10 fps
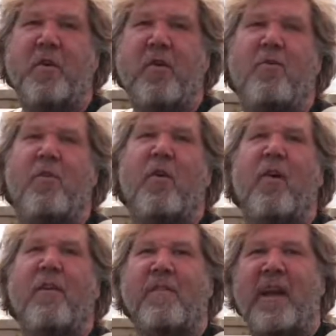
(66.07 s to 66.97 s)
over
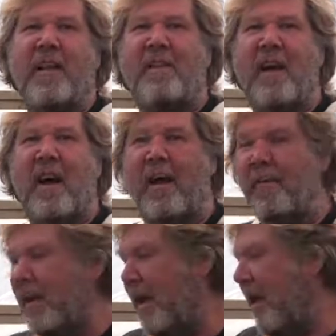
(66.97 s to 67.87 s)
all of that time,
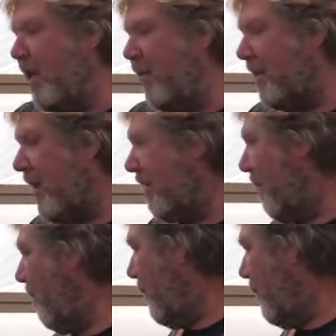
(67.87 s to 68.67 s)
which ends up to